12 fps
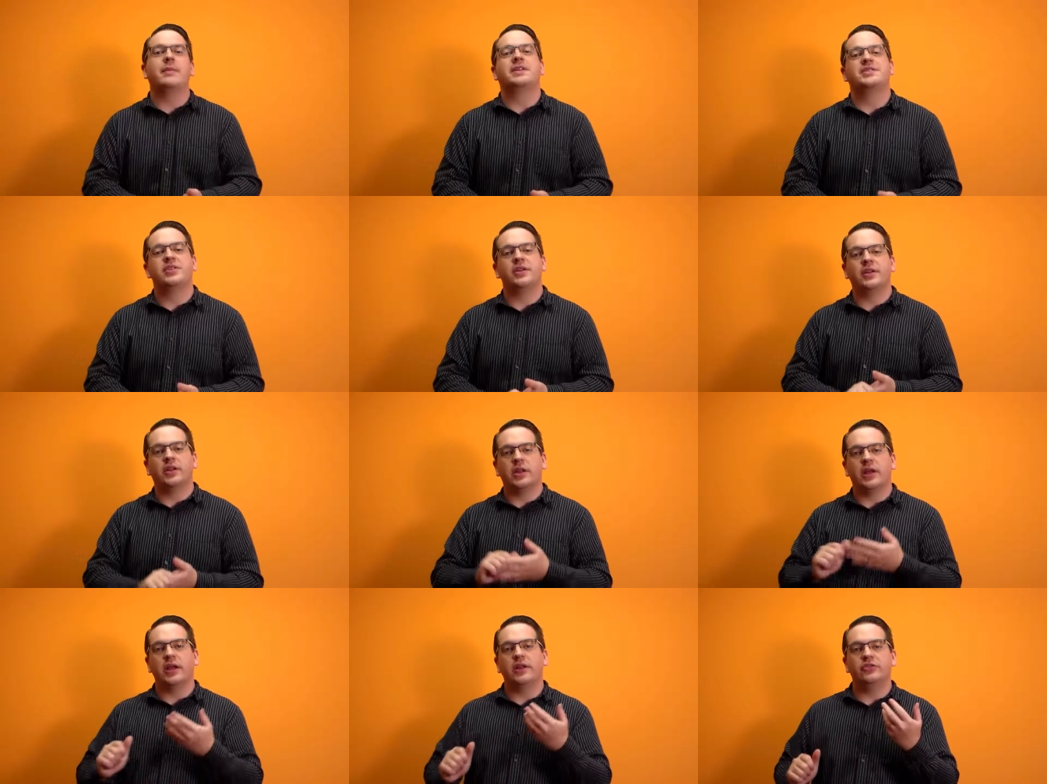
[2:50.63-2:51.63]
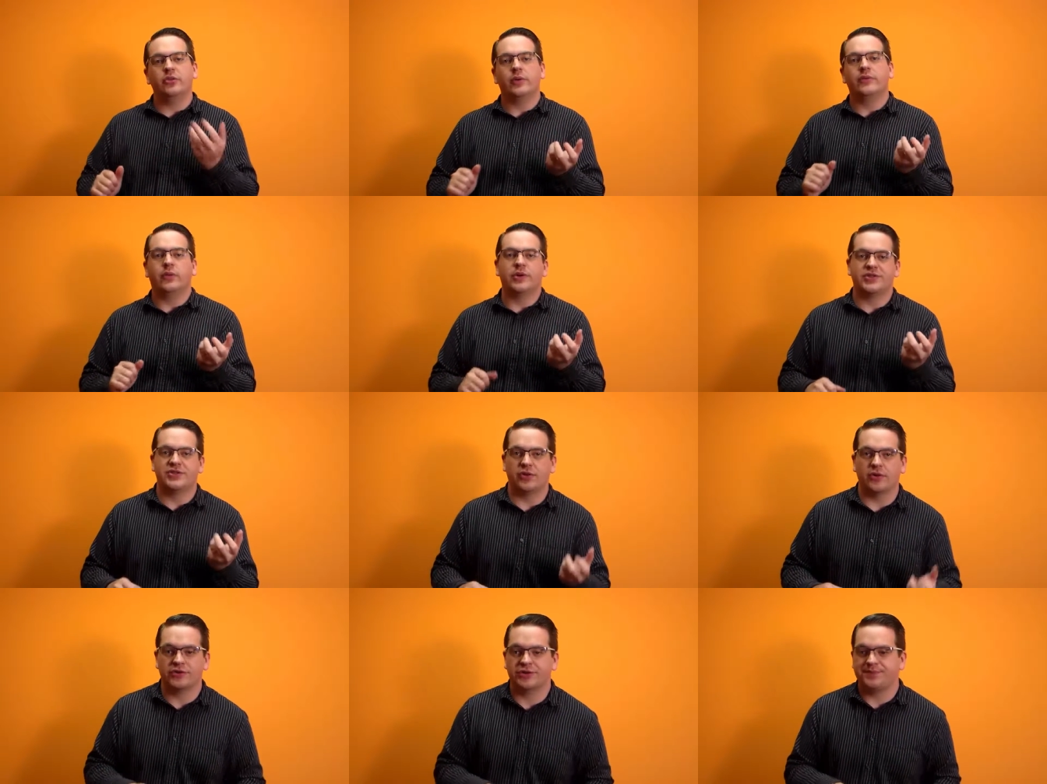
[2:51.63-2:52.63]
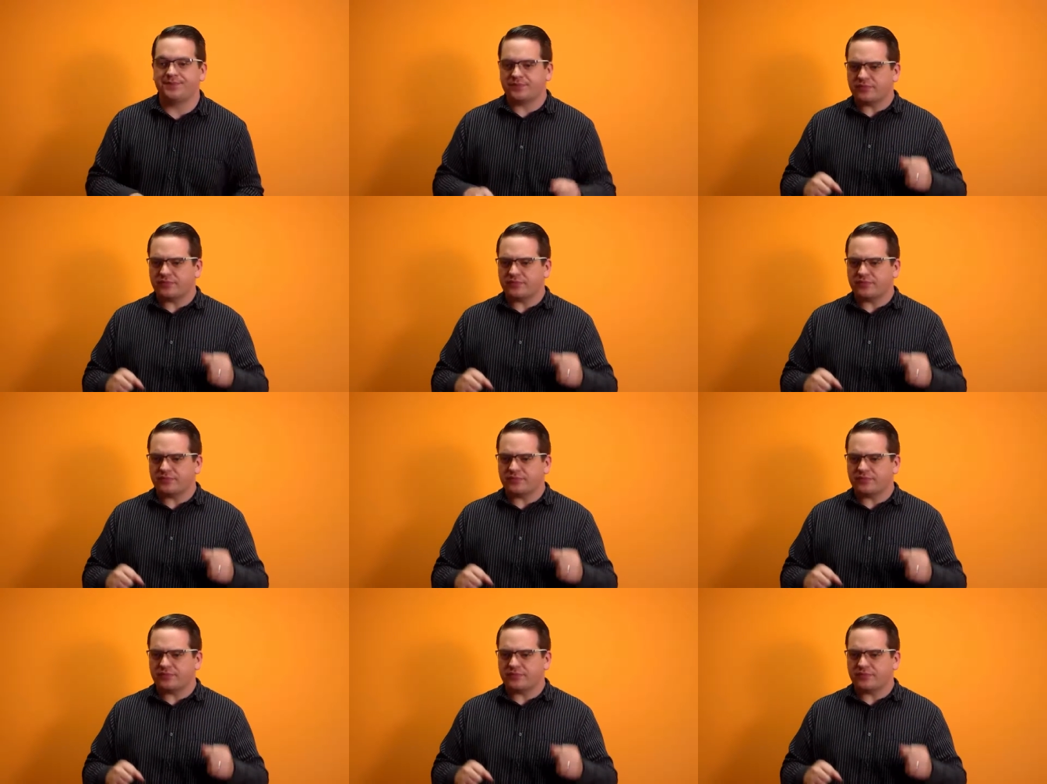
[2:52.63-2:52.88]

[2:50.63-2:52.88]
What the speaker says: may still do a voice search.